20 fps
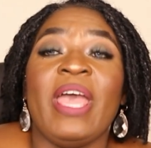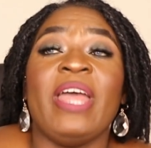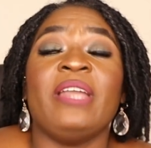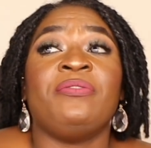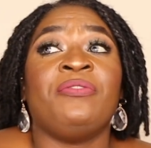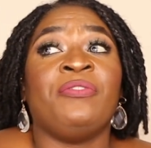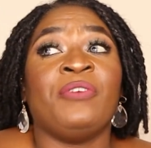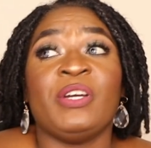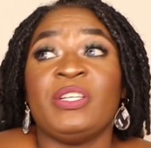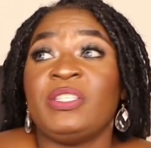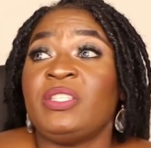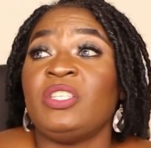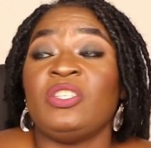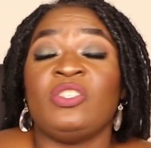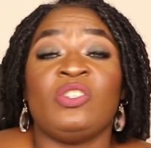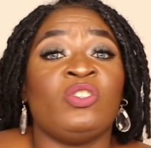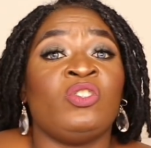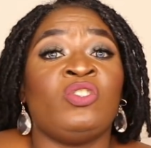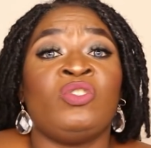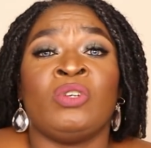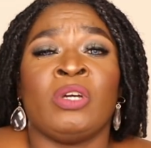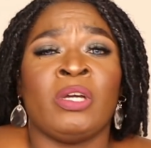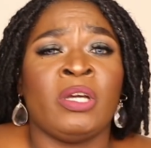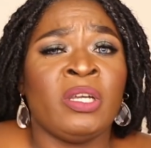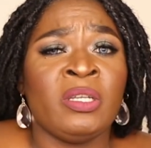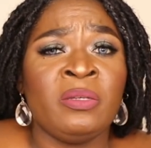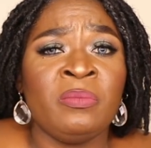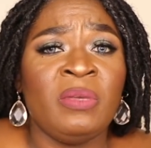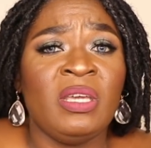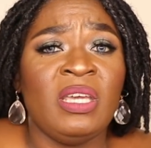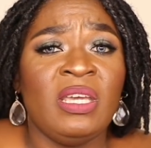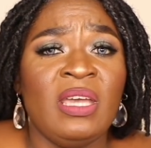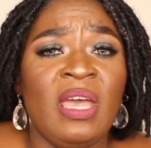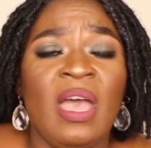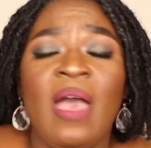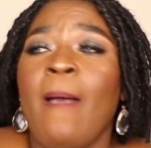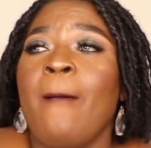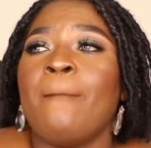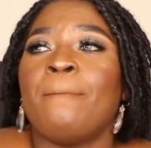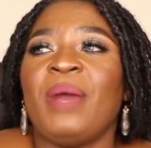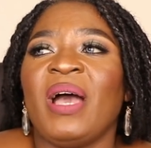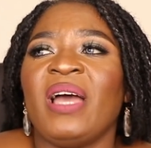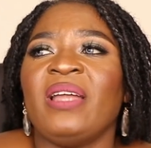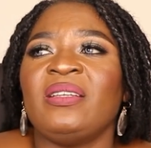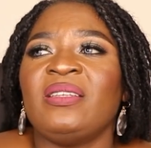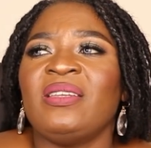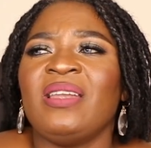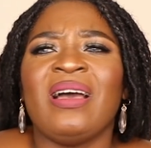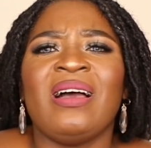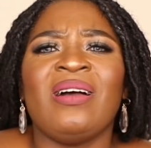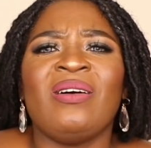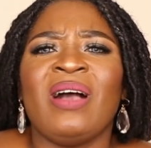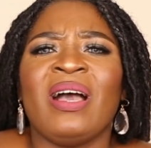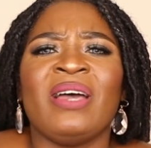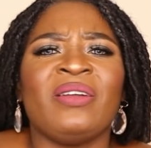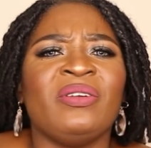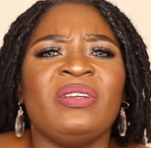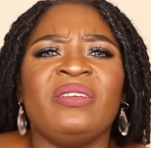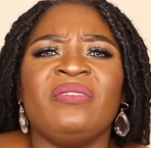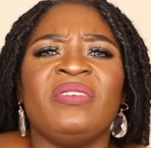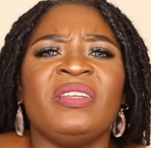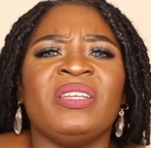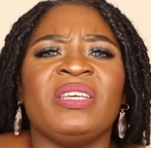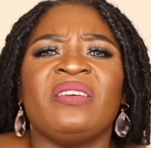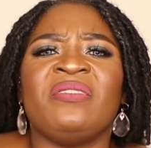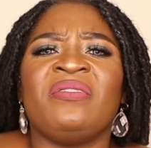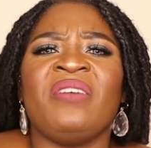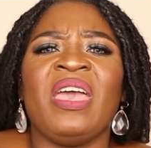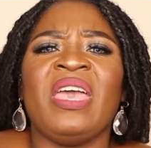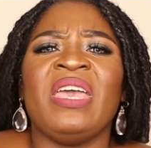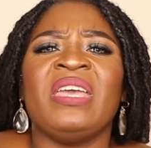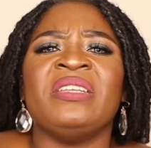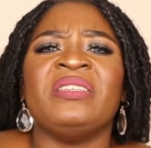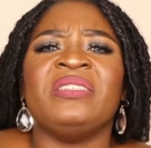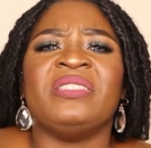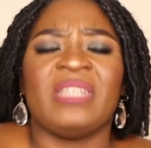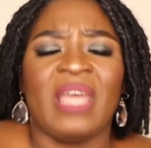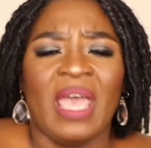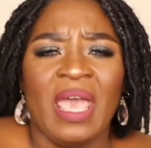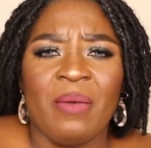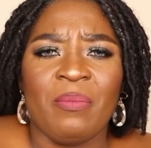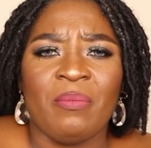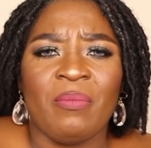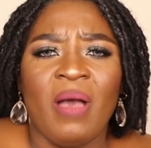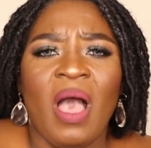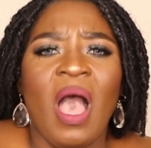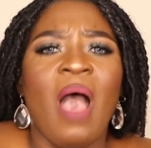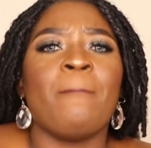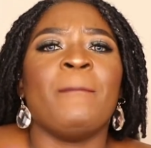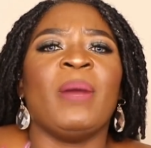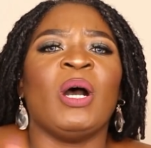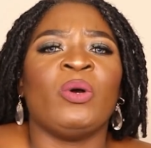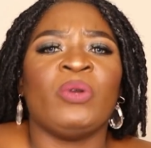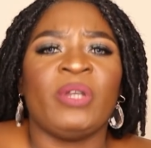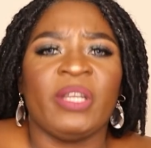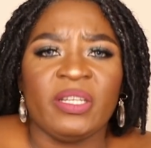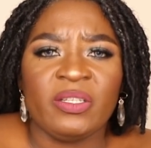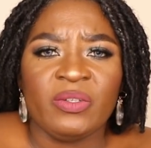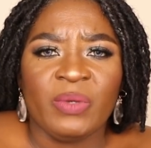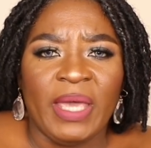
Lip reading: At first it used to hurt me, but now I don't even give a damn about it.